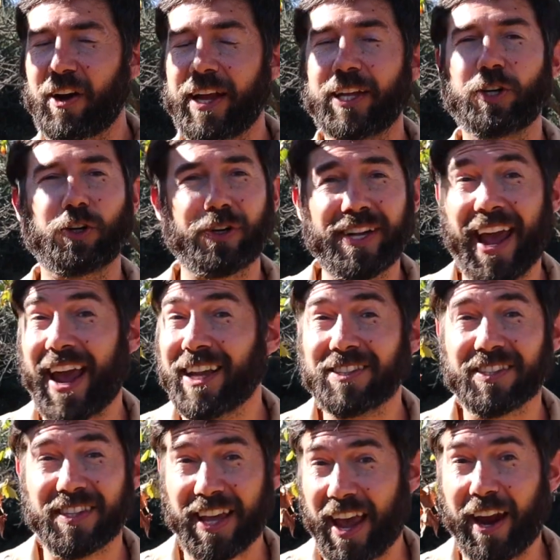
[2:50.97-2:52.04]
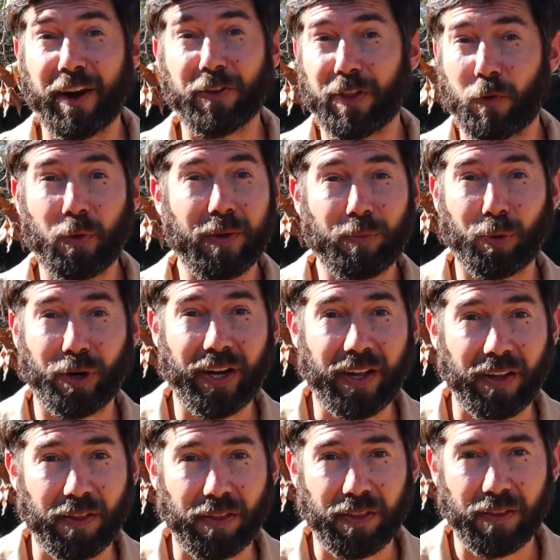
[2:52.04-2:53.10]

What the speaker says: and creates the air that we breathe.